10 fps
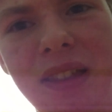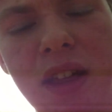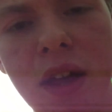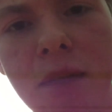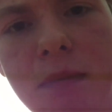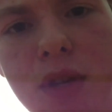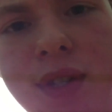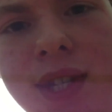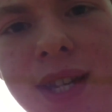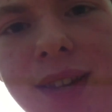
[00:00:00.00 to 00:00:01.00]
the
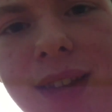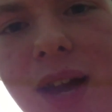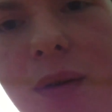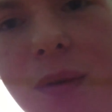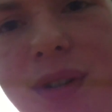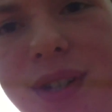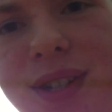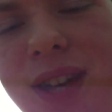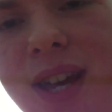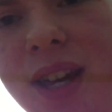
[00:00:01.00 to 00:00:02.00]
music that
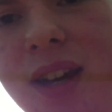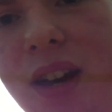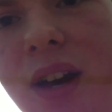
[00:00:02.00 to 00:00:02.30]
was like